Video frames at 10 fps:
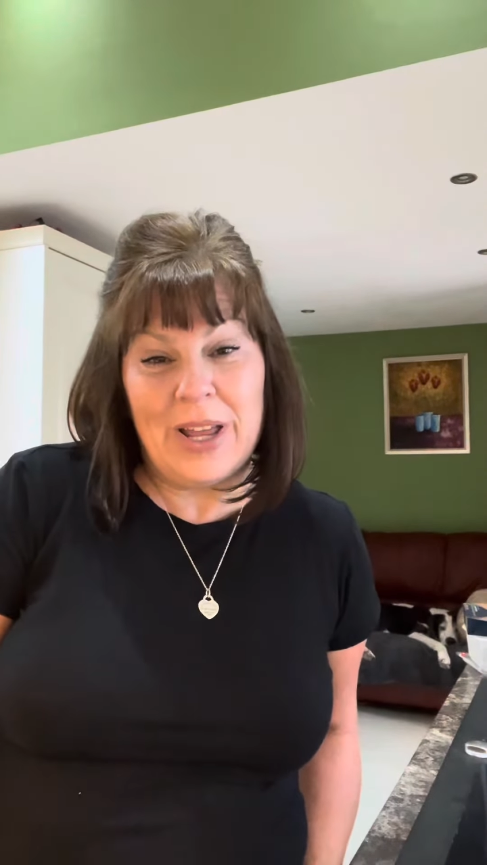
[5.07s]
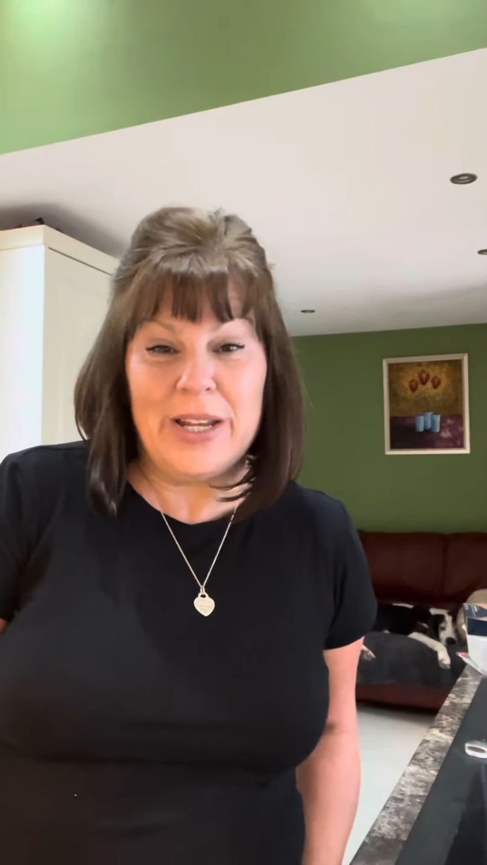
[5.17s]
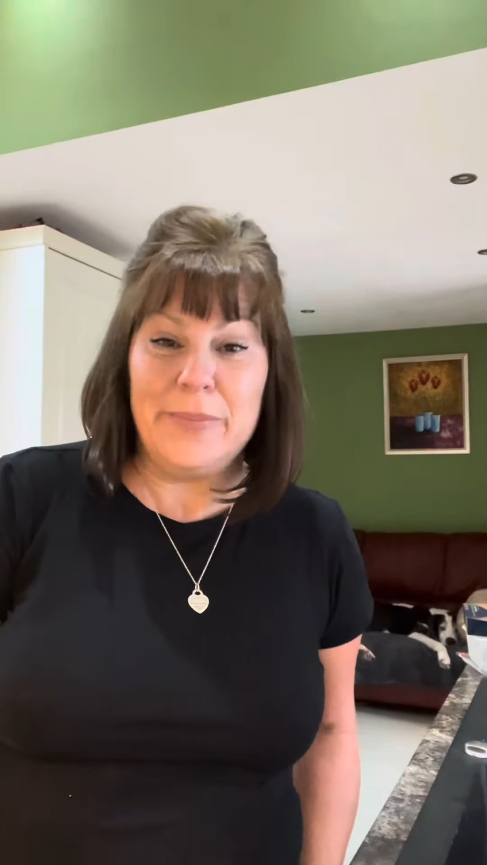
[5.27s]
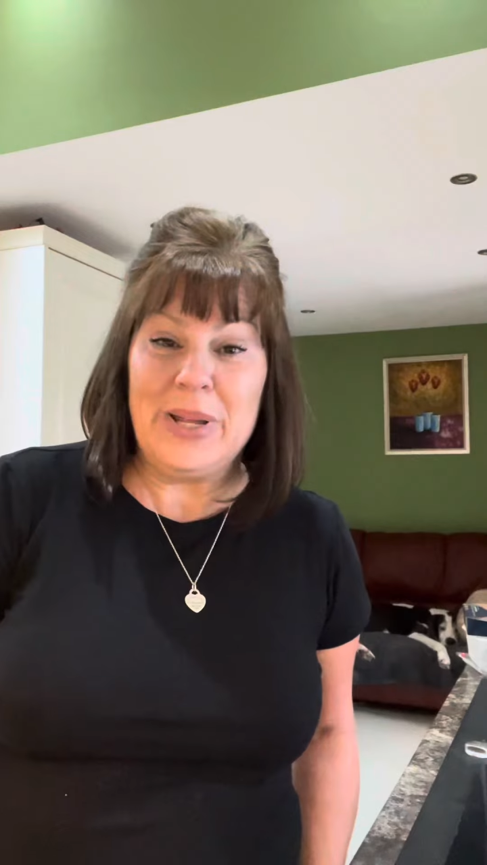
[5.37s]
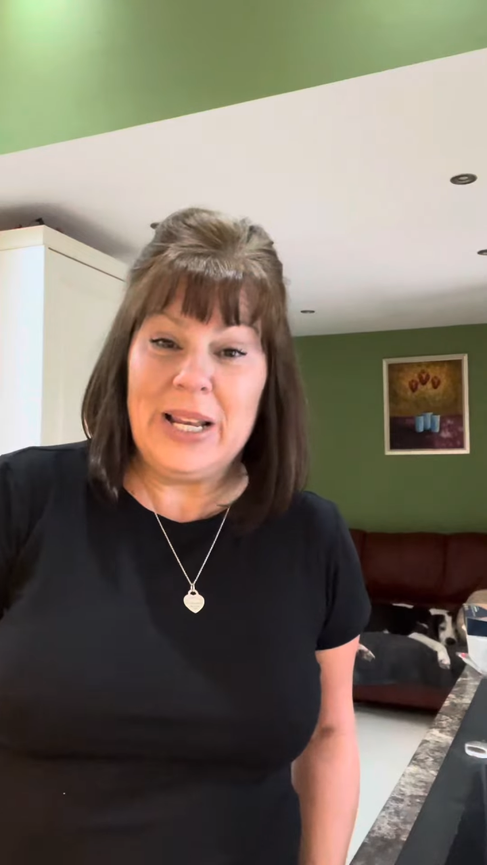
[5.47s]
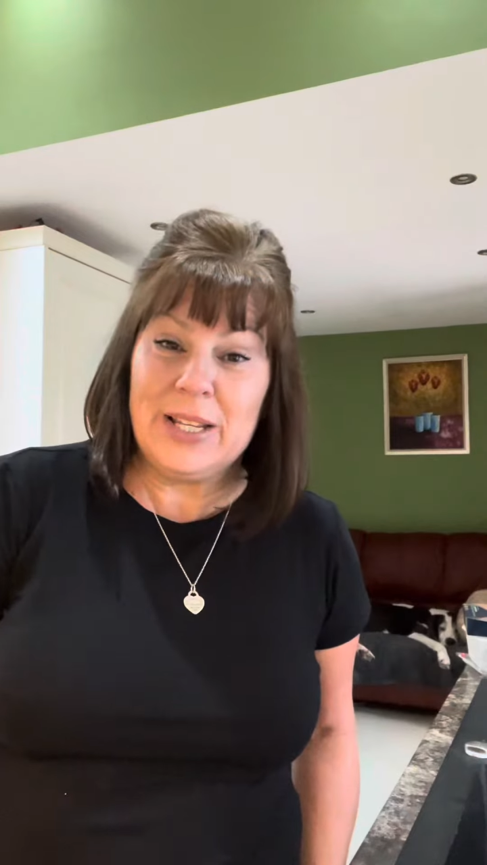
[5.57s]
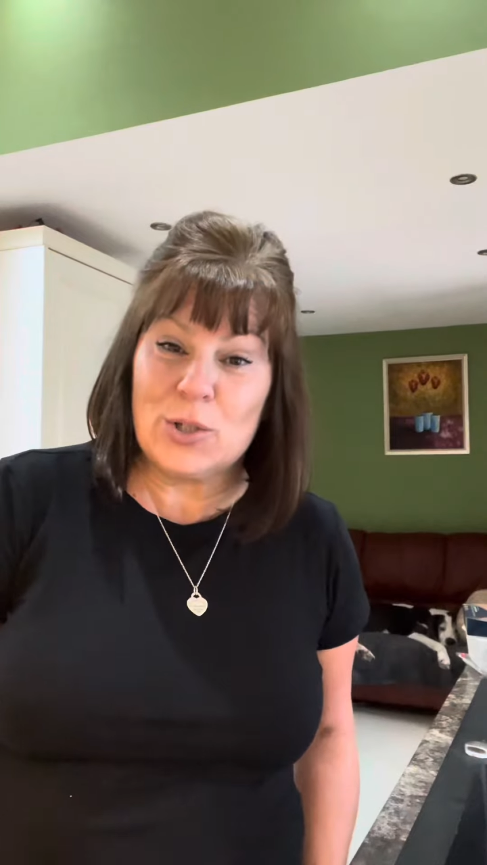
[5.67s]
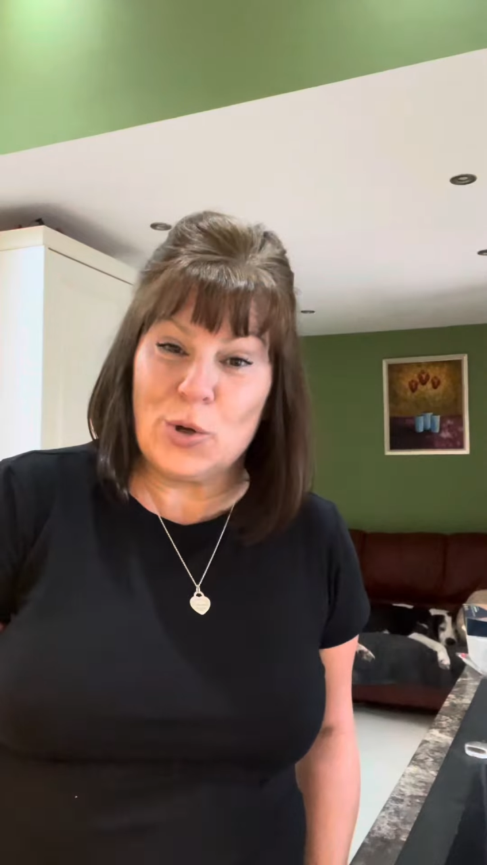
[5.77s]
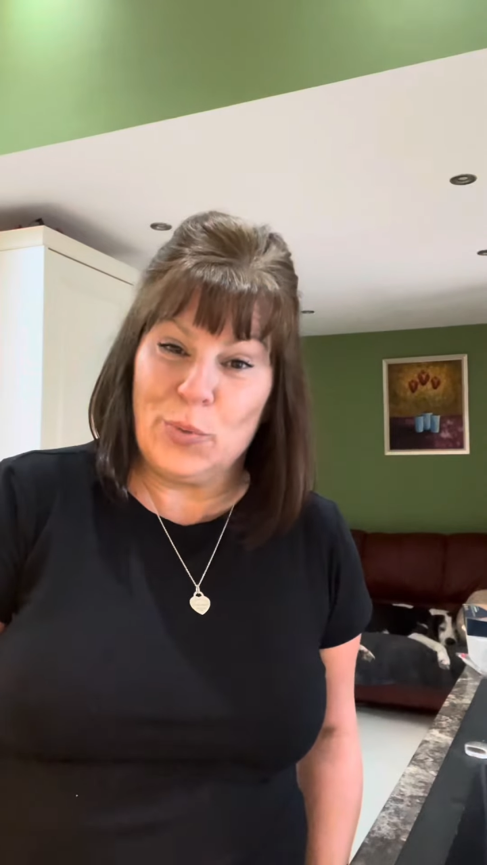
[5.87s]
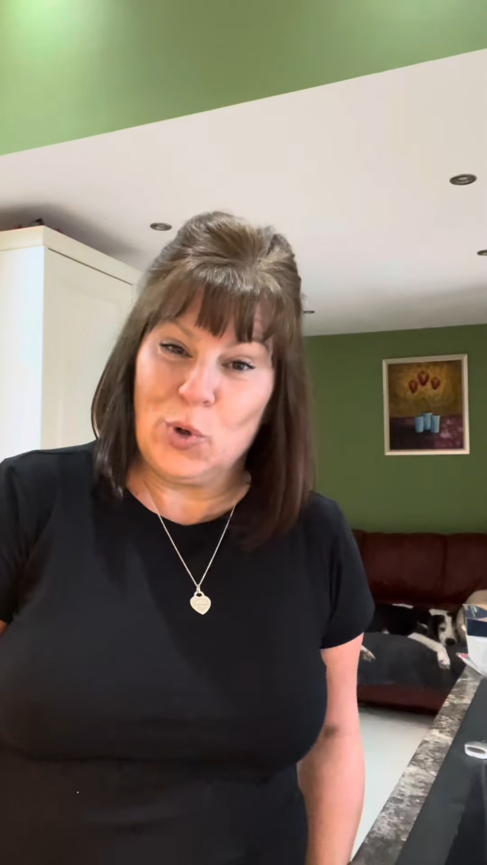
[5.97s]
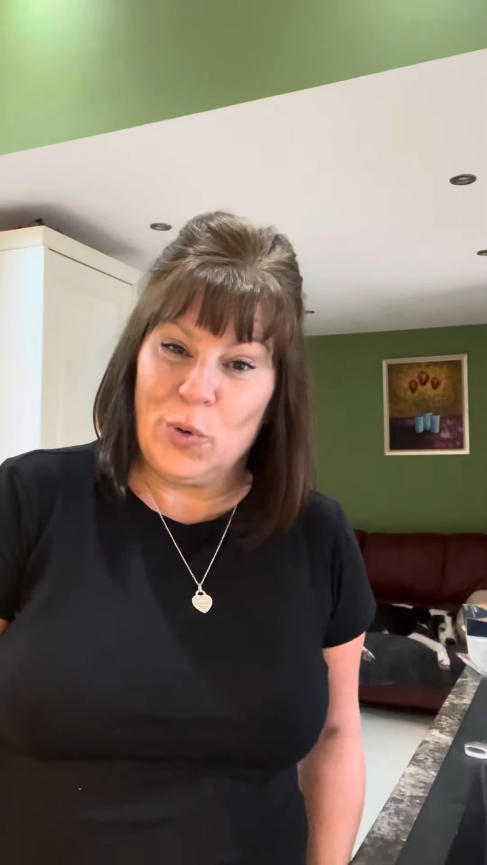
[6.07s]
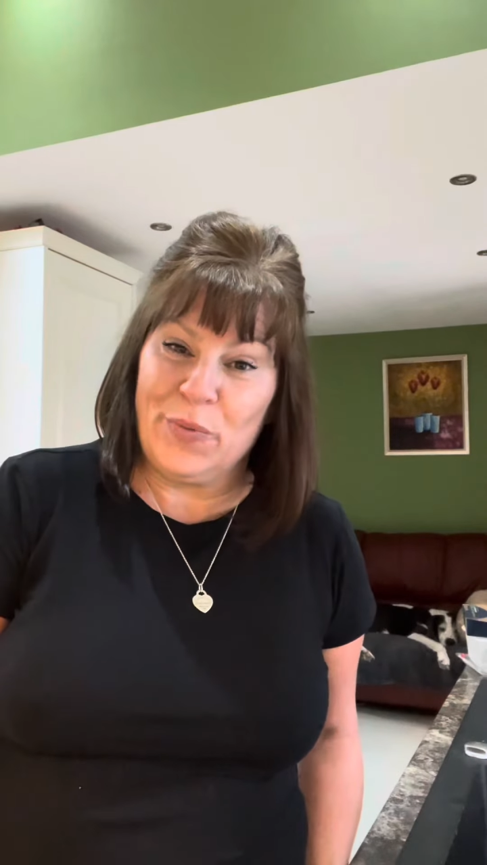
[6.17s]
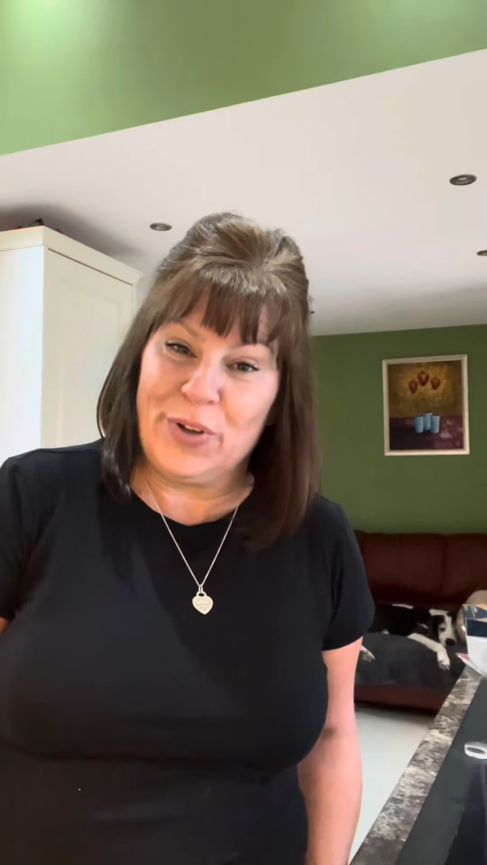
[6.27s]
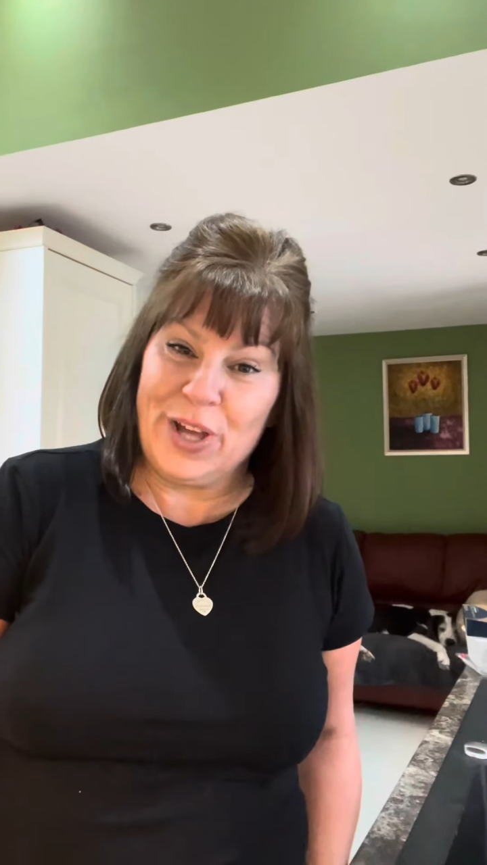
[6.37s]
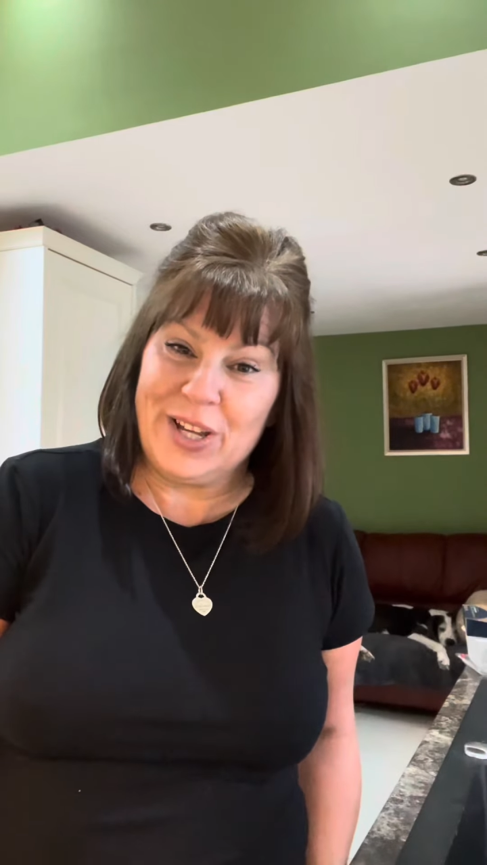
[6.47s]
and Amelia's coming home
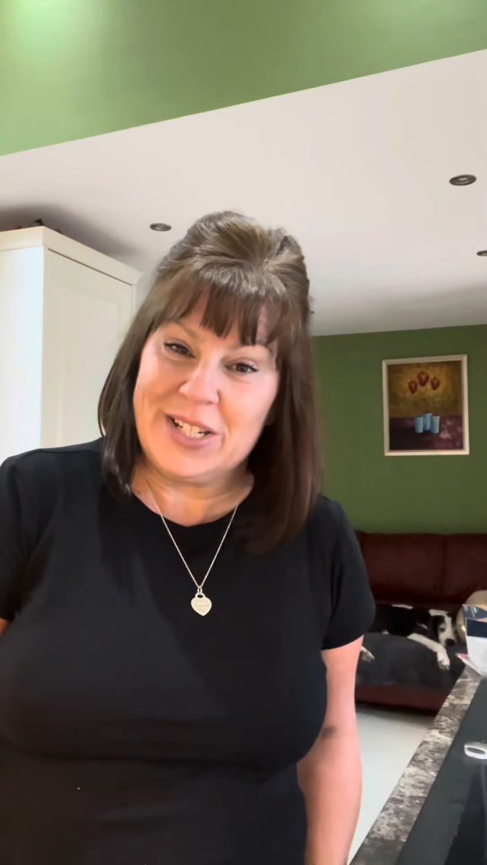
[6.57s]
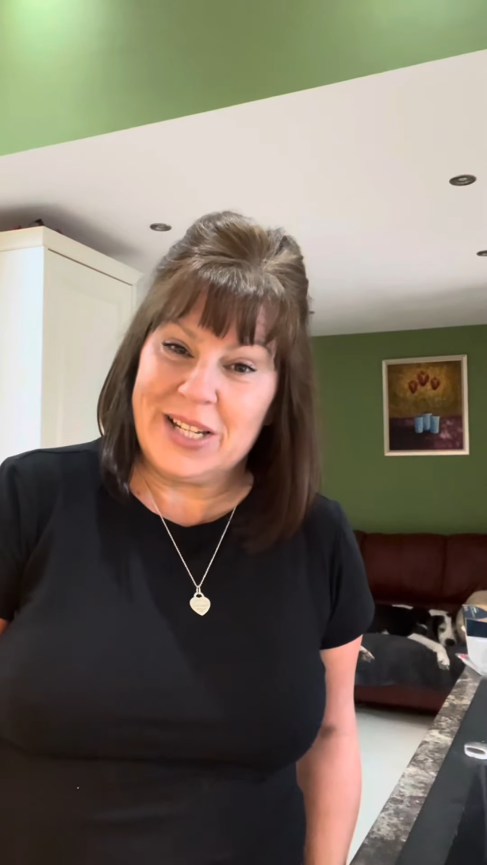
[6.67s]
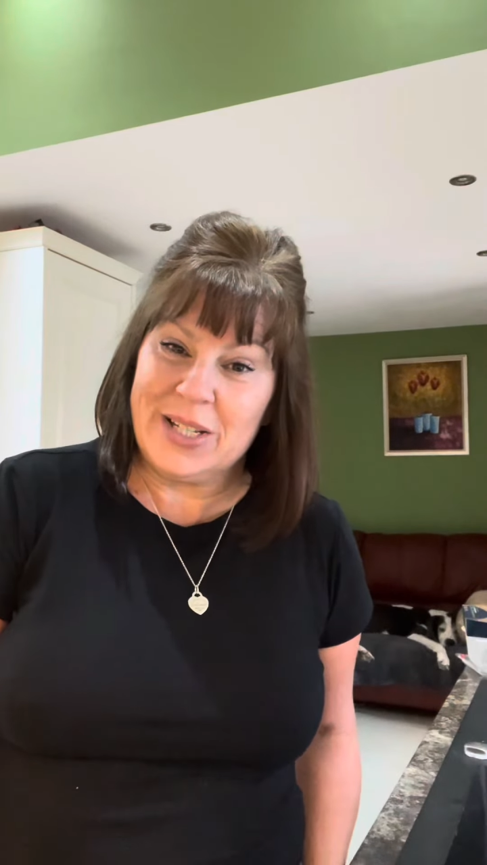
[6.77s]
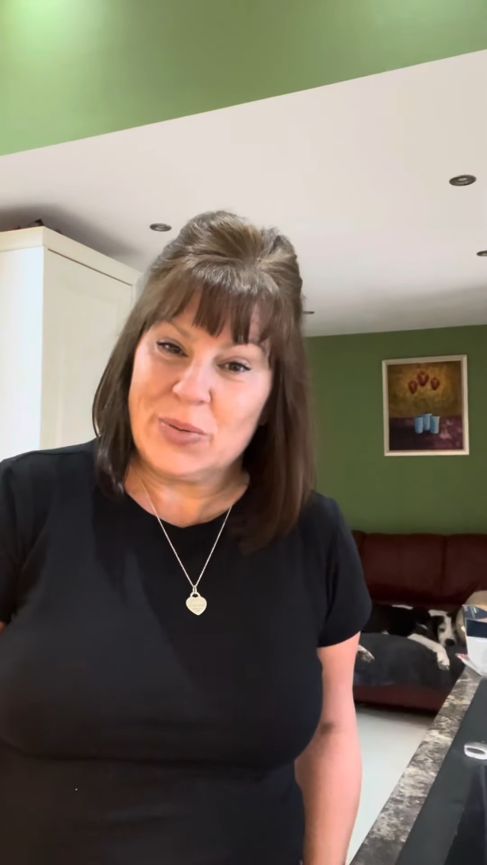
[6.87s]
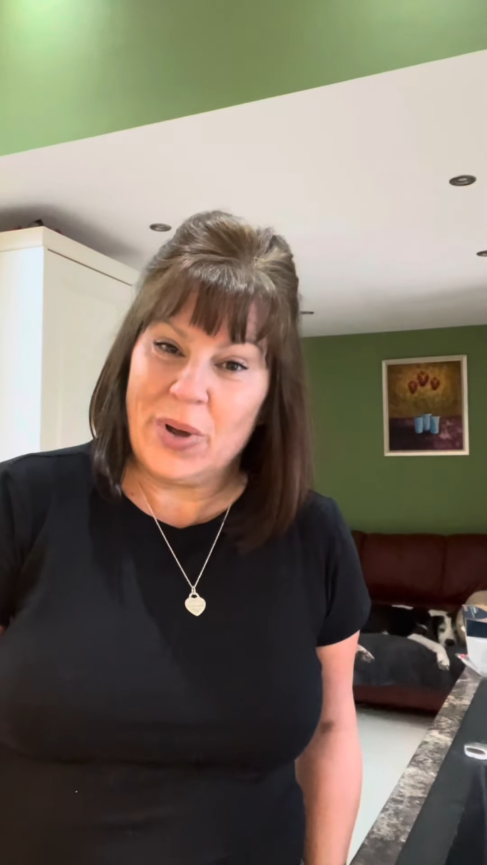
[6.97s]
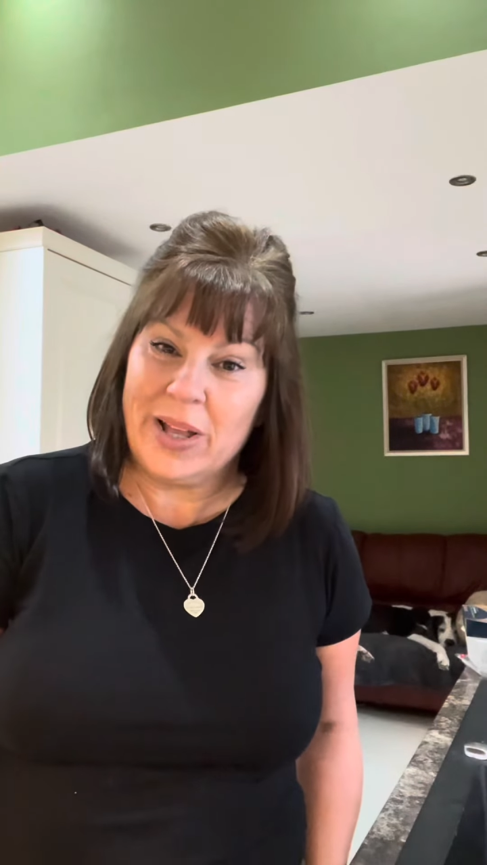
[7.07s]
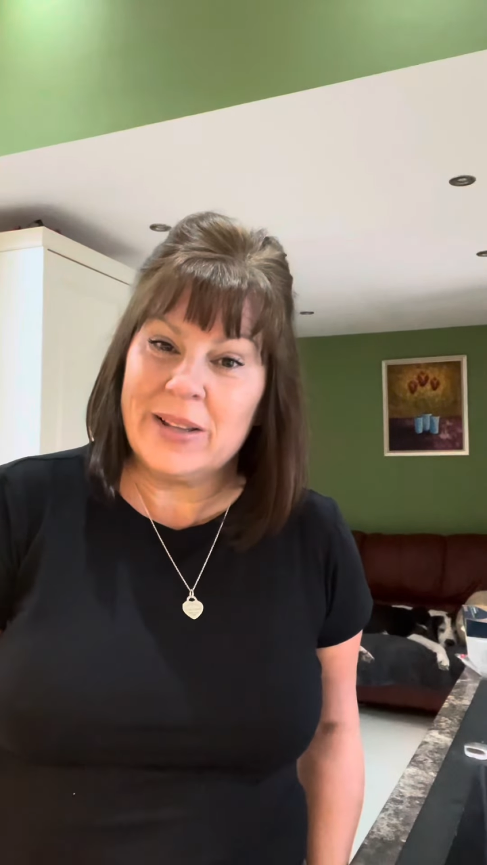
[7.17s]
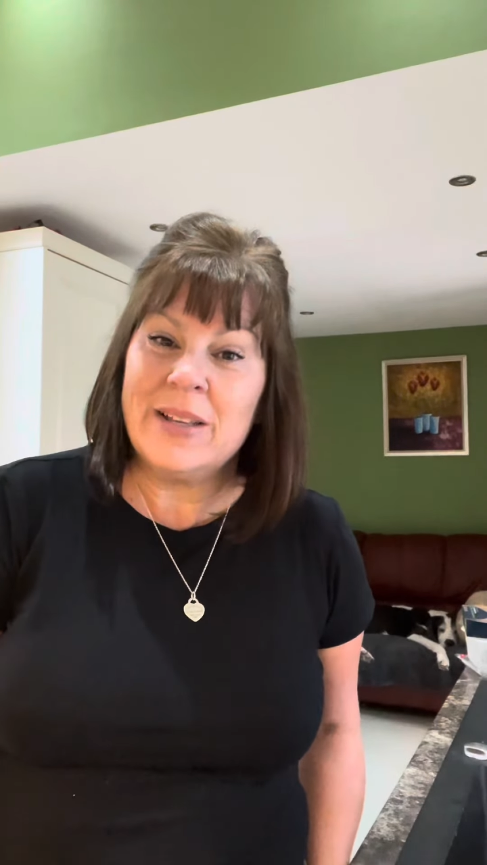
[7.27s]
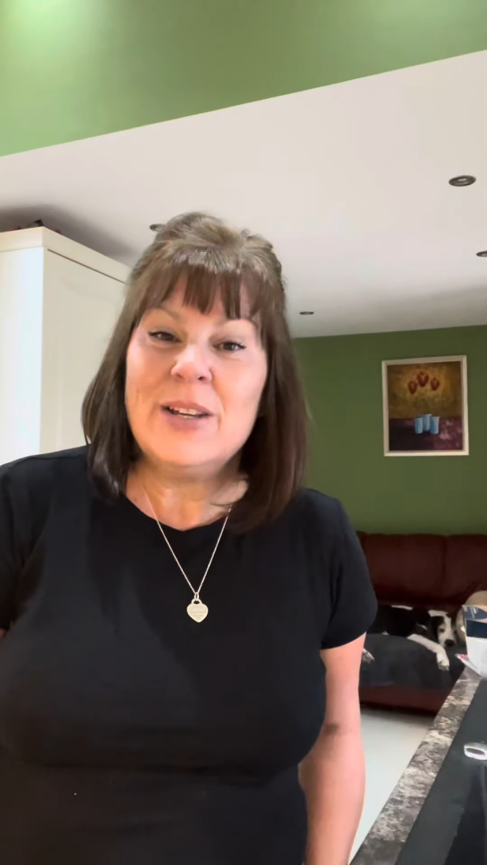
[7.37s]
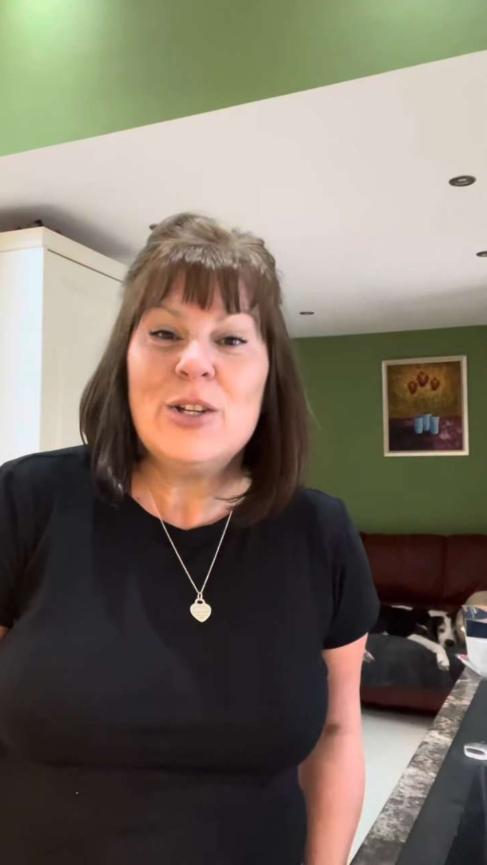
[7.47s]
for her tea as well.